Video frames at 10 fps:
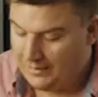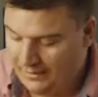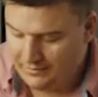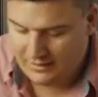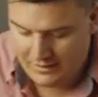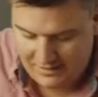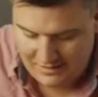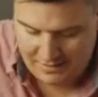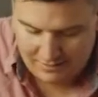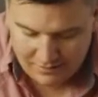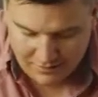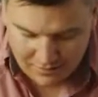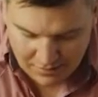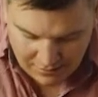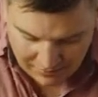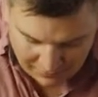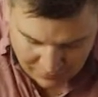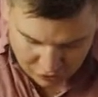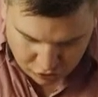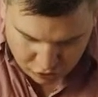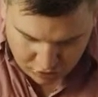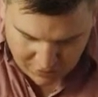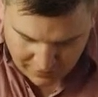then get your salad and then just try and